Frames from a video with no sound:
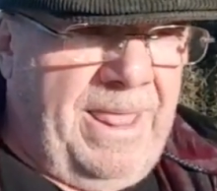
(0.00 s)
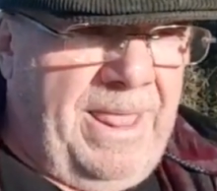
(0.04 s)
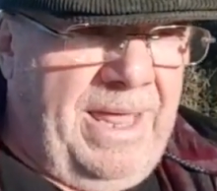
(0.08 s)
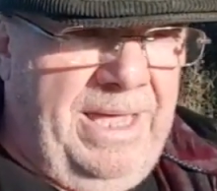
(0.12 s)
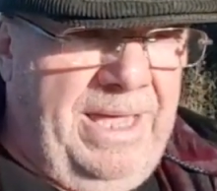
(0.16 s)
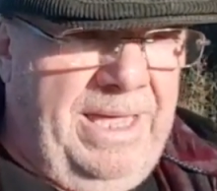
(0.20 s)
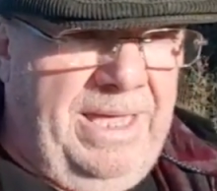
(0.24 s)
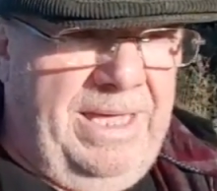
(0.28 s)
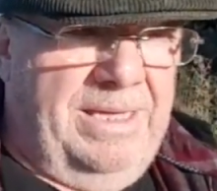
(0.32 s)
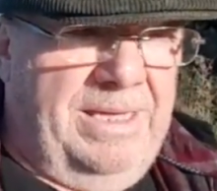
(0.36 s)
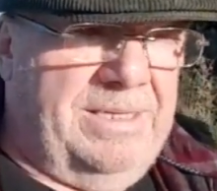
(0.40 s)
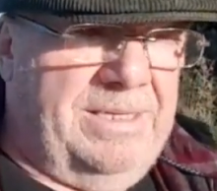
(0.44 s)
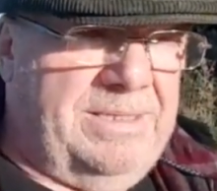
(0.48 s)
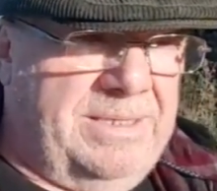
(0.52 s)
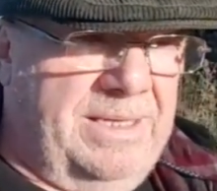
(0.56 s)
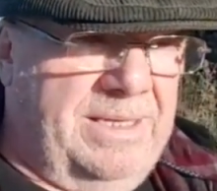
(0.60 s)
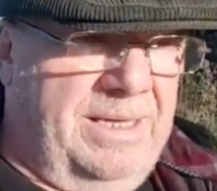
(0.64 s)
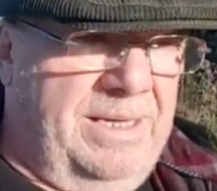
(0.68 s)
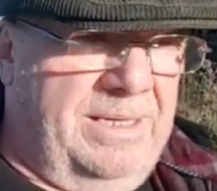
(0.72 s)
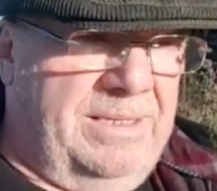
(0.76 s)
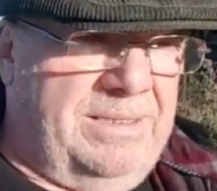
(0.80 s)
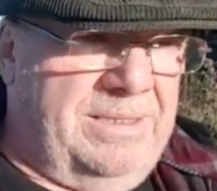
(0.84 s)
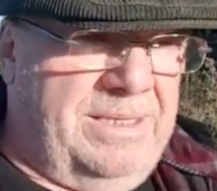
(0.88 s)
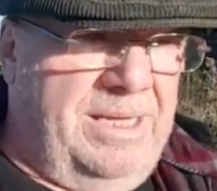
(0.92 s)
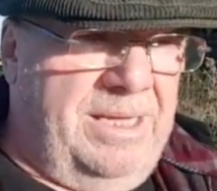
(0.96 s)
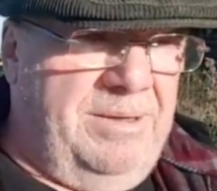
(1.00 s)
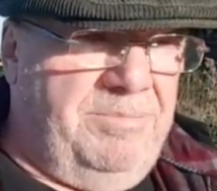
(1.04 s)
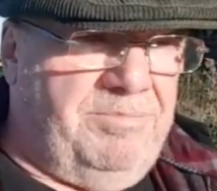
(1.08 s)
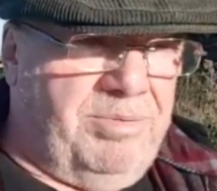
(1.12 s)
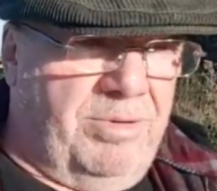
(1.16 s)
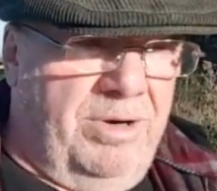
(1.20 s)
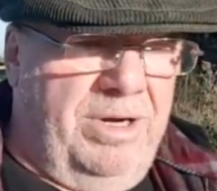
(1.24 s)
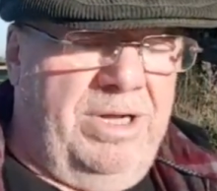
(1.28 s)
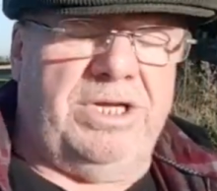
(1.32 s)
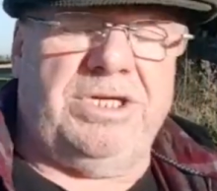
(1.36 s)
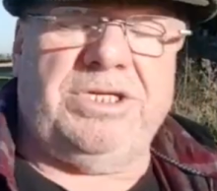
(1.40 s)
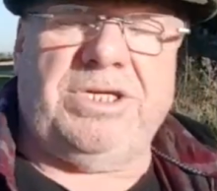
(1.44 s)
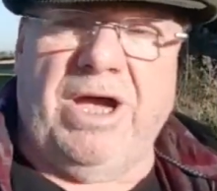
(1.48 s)
is that the
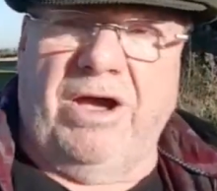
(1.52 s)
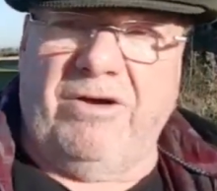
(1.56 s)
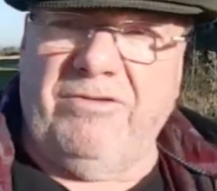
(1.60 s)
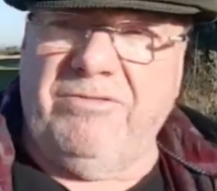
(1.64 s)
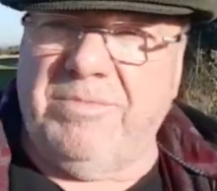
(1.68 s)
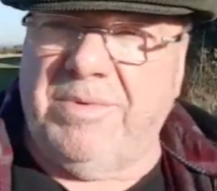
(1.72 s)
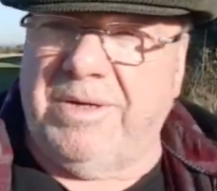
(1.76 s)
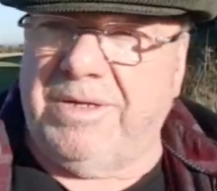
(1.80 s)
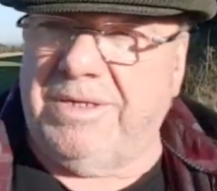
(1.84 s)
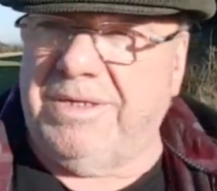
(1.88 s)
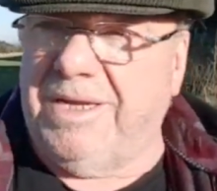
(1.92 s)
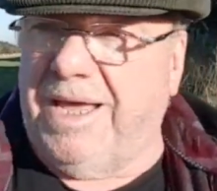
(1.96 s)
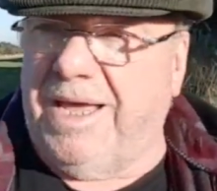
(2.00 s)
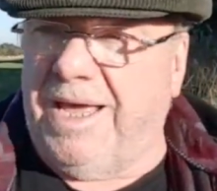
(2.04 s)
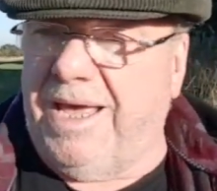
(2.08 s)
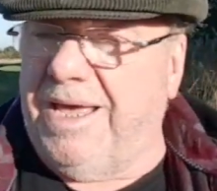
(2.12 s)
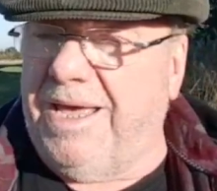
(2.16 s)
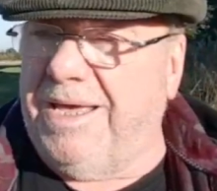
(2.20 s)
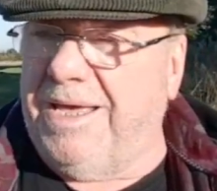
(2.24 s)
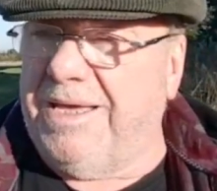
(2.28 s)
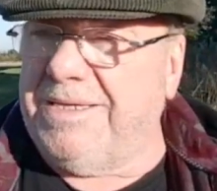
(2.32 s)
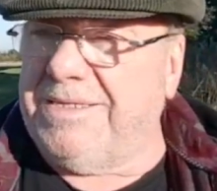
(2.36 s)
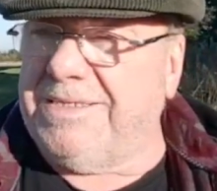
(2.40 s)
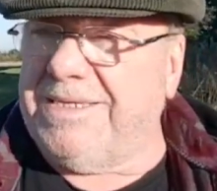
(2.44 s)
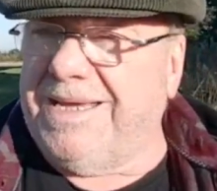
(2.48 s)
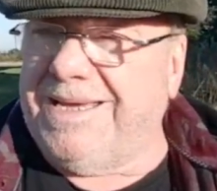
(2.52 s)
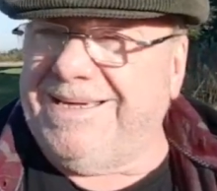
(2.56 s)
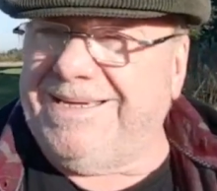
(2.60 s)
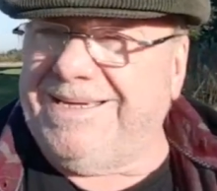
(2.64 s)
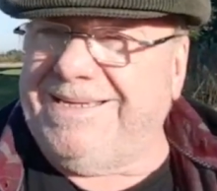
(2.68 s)
British government has